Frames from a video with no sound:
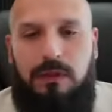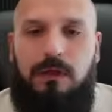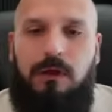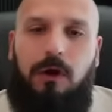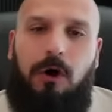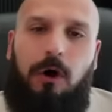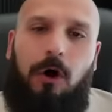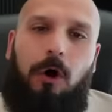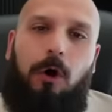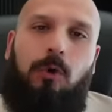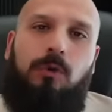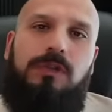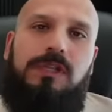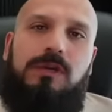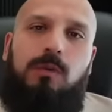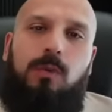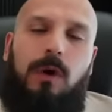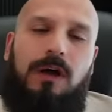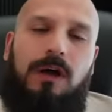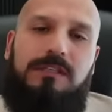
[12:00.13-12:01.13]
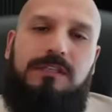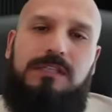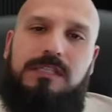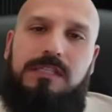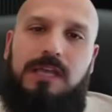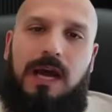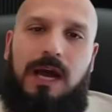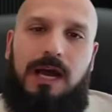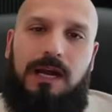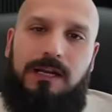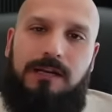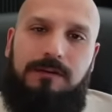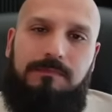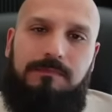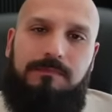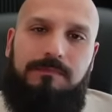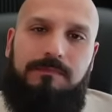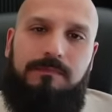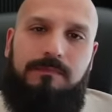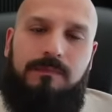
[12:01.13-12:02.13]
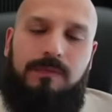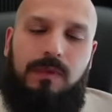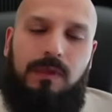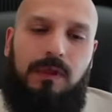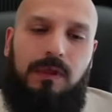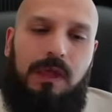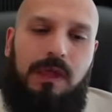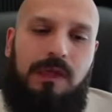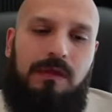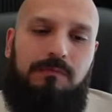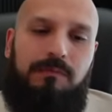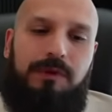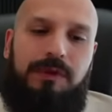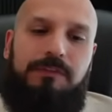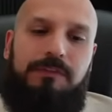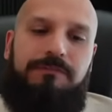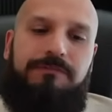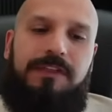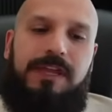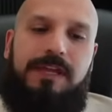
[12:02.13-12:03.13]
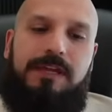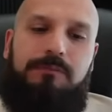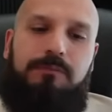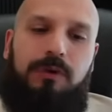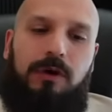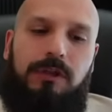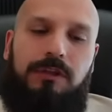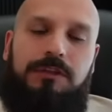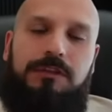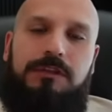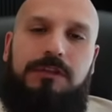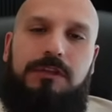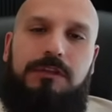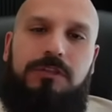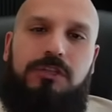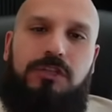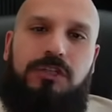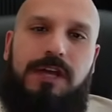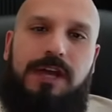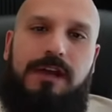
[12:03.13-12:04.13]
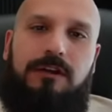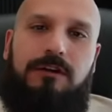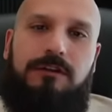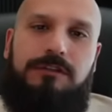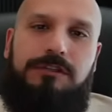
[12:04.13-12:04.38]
only one stock. But if they put the shares